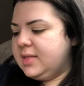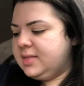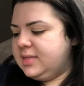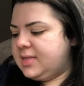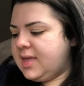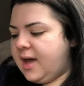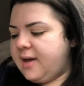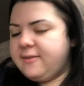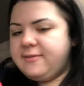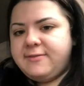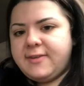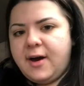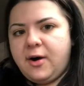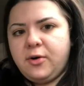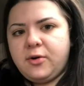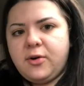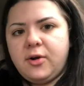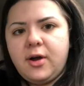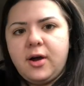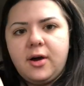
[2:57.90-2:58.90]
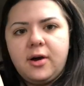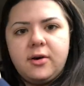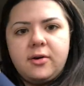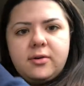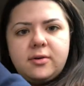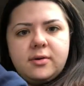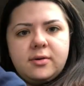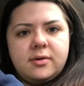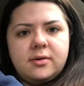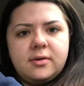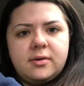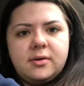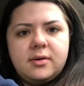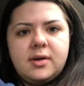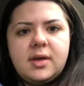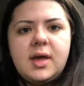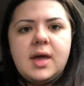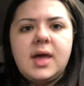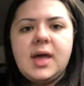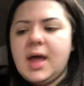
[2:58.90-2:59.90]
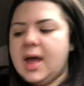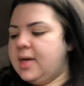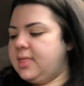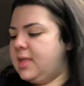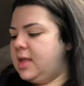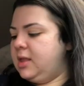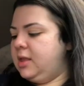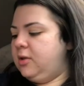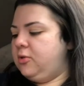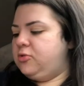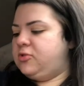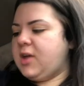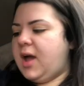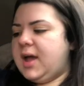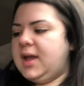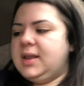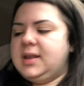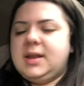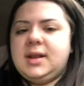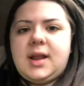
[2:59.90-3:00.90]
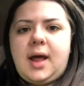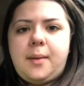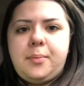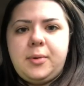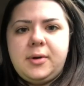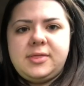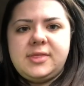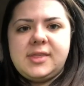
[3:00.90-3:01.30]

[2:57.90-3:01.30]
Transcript: that Velcro. And then you tighten it up with